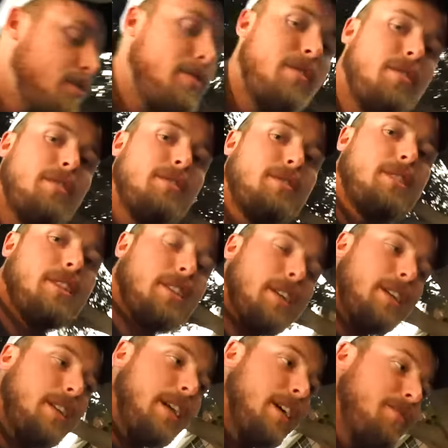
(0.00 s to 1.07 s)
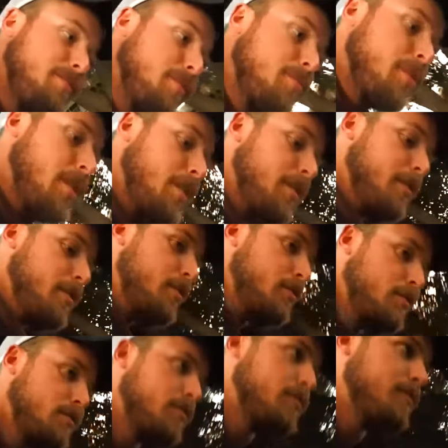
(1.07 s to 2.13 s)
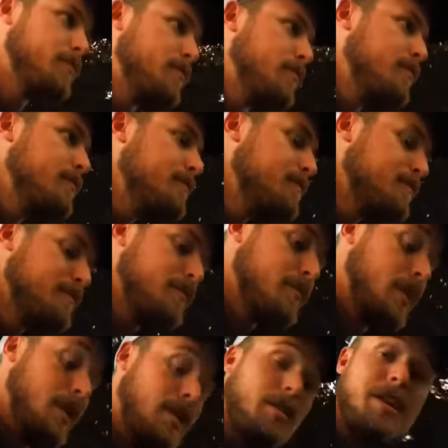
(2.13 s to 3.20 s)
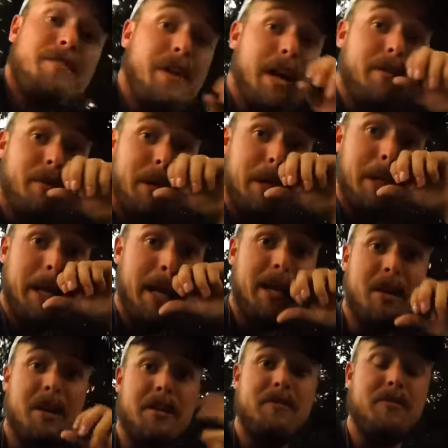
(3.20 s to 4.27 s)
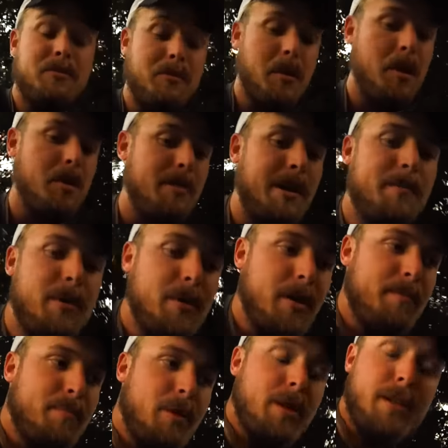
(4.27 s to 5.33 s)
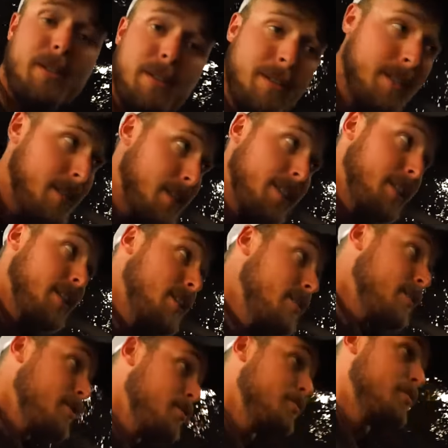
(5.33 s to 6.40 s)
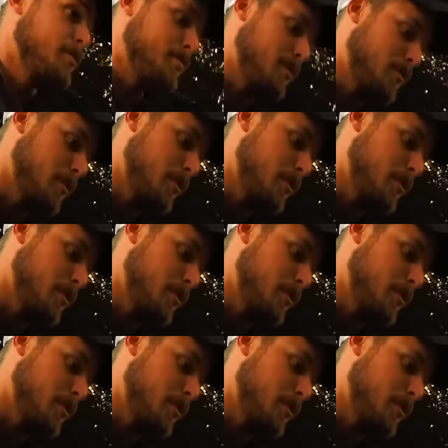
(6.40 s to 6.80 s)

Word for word: You could stick an eight and a half foot rod in there. Uh, if I ever need an eight and a half foot rod on my boat, I'm probably doing something